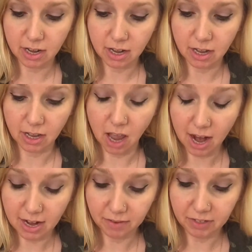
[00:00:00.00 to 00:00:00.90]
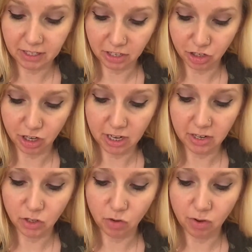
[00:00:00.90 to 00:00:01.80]
a line of stitching
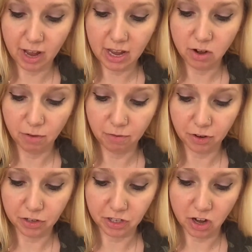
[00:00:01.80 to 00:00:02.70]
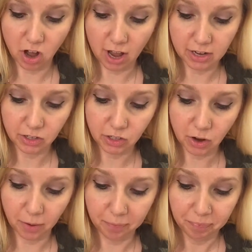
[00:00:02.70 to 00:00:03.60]
is create your first knot.
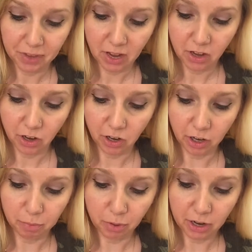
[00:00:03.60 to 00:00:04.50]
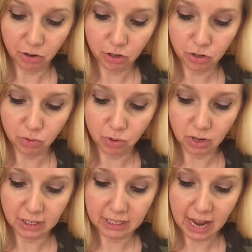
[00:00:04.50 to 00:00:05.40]
So you're going to bring your
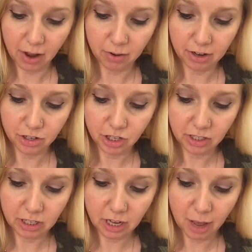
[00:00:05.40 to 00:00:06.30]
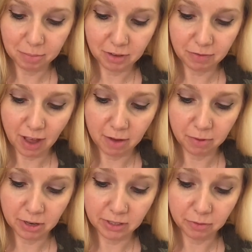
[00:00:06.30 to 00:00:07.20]
tool down just a couple of
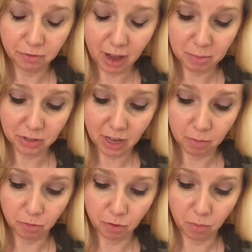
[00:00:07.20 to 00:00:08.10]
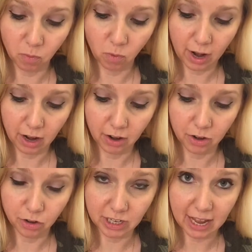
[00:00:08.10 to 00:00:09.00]
fibers up from where
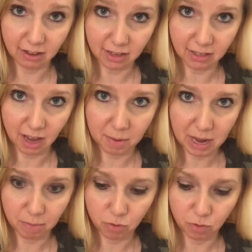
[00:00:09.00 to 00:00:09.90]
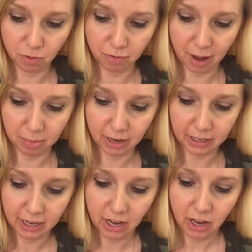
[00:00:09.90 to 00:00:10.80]
your tail is coming up through the
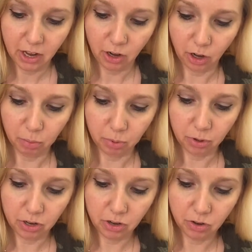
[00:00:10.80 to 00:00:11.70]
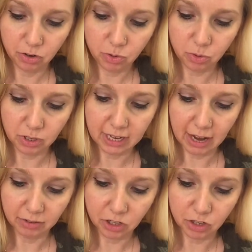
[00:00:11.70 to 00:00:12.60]
fabric. You're going to put your tool
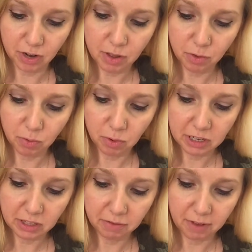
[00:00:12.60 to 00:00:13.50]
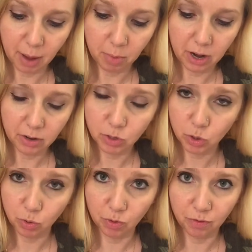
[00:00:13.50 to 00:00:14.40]
down straight through into the fabric,
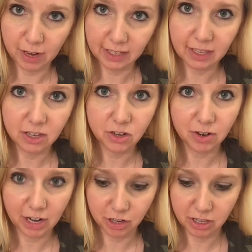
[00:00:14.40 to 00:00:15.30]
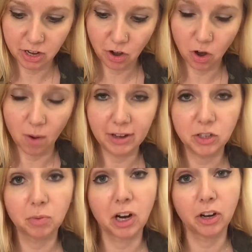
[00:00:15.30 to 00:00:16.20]
screw facing the direction that you're going.
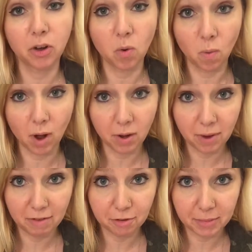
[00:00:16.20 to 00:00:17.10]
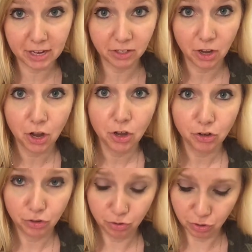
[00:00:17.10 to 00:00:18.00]
So we're going to go one away from us,
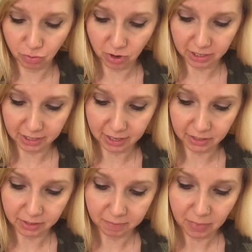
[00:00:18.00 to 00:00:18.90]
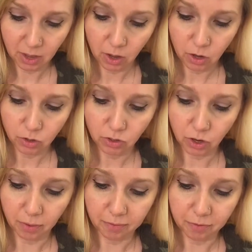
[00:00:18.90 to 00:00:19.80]
two towards us.
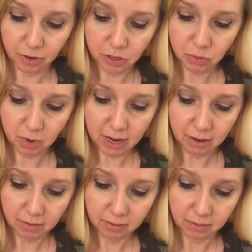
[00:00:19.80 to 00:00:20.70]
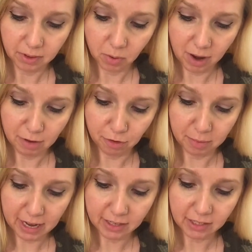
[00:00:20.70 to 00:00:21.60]
So first one away
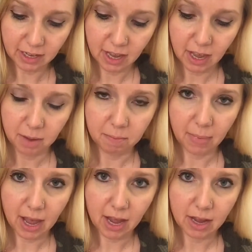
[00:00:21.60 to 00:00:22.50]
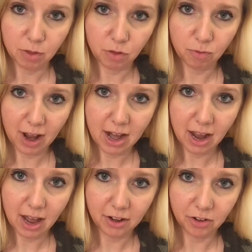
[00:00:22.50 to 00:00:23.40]
from us. My thread
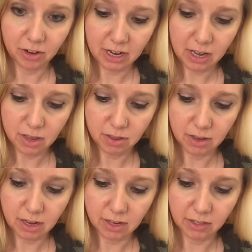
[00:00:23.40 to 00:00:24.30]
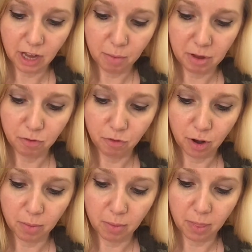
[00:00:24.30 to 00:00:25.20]
underneath is coming
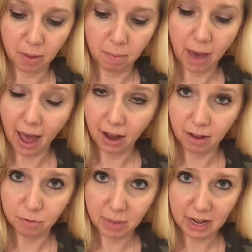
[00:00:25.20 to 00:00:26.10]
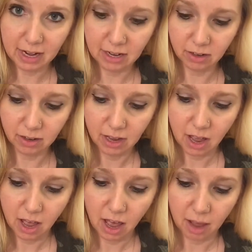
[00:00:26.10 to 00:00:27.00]
from the back of my needle.
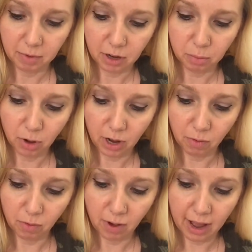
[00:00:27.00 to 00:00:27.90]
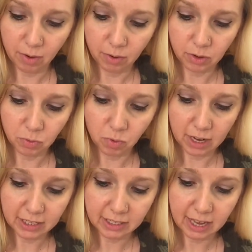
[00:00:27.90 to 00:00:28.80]
I'm going to bring it round
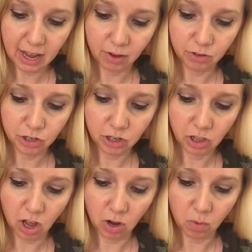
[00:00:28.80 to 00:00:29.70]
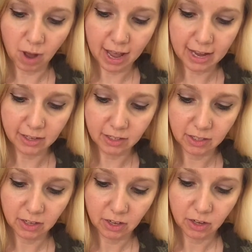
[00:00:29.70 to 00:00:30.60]
once counterclockwise,
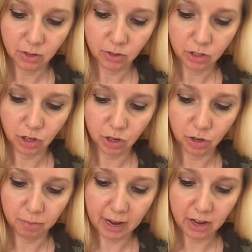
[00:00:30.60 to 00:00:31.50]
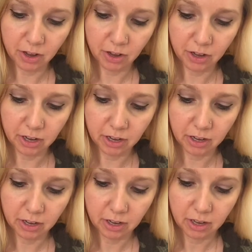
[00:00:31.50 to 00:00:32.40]
turn my hook
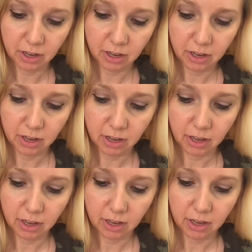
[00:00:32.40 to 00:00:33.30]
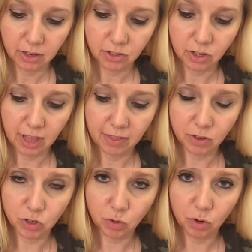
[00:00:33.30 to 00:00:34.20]
so that the
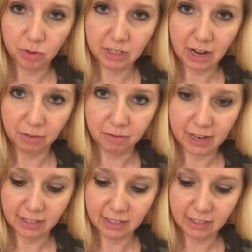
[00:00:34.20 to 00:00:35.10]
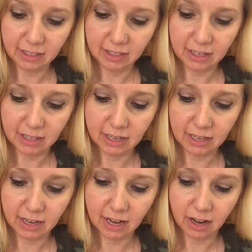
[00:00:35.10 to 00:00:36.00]
screw is now facing the
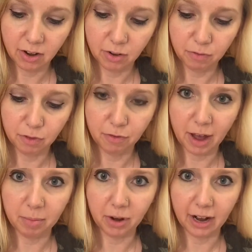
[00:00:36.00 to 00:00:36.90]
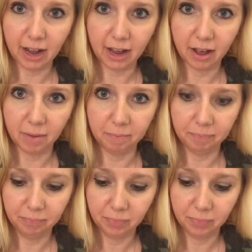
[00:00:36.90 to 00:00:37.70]
ceiling, and out of the fabric I come.